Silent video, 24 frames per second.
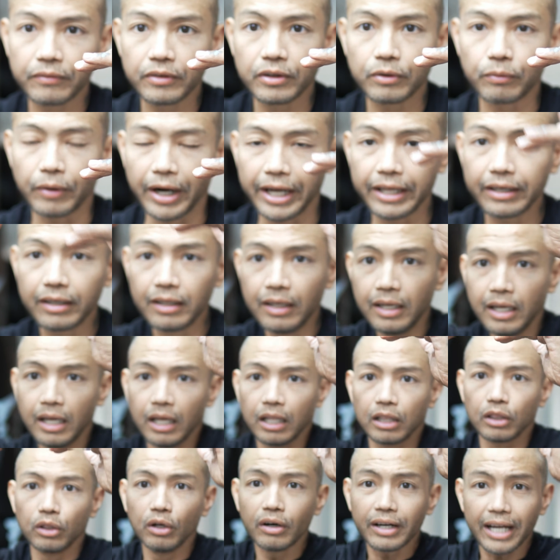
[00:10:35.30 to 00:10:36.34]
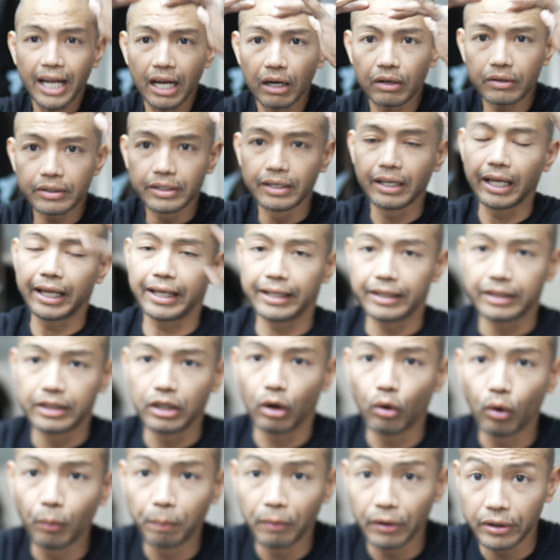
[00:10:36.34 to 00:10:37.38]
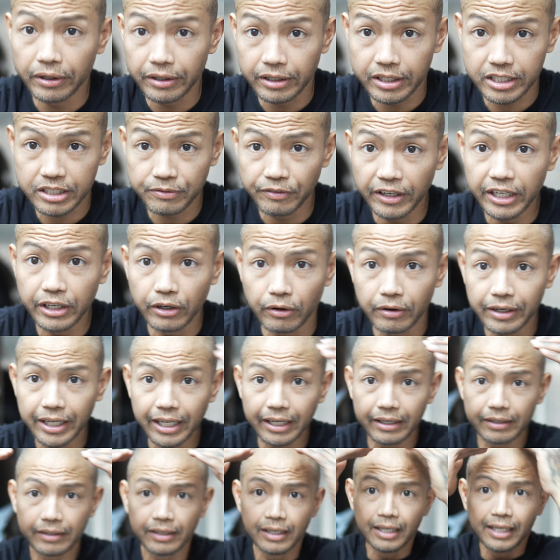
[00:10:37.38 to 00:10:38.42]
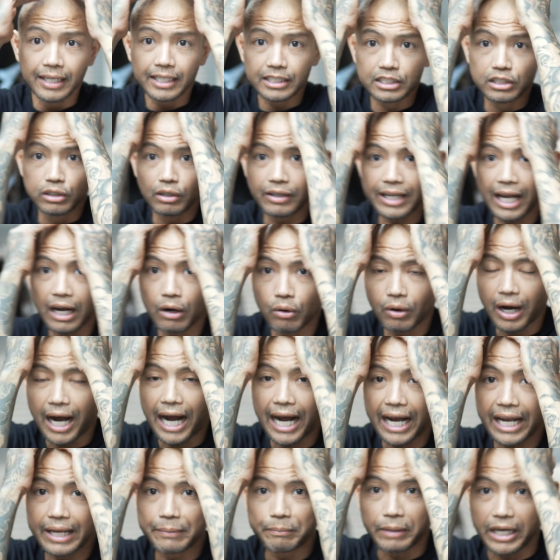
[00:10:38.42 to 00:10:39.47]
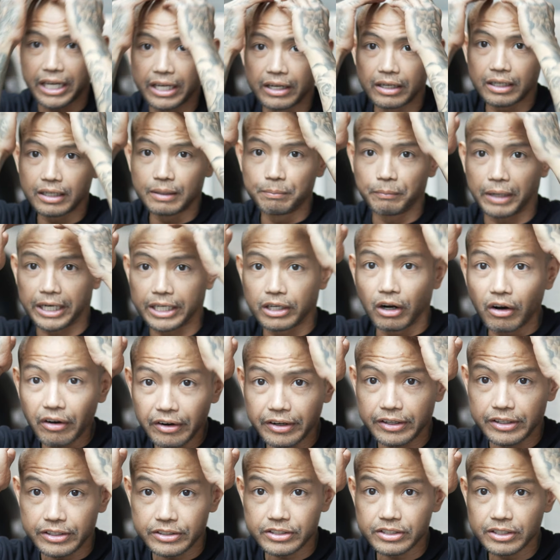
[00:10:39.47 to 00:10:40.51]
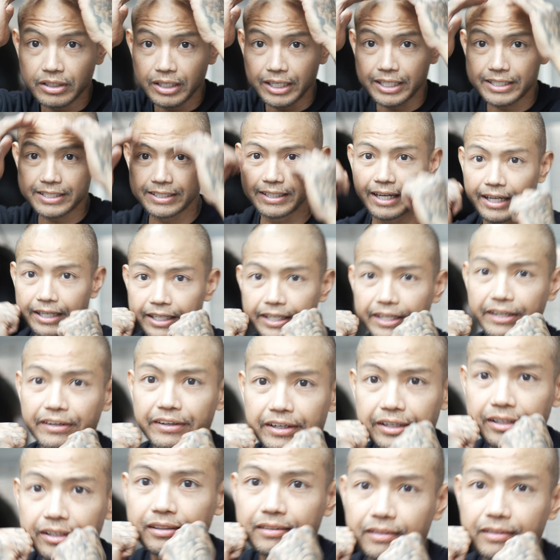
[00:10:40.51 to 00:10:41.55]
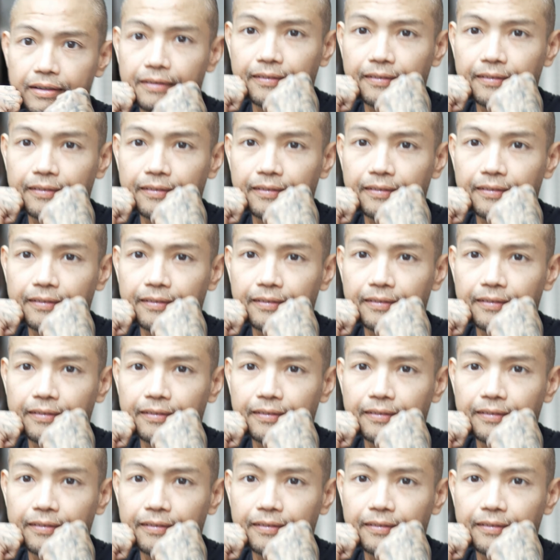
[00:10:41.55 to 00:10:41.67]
right? Look how, and the whole point of this video again, is look how high my guard is. It's not here.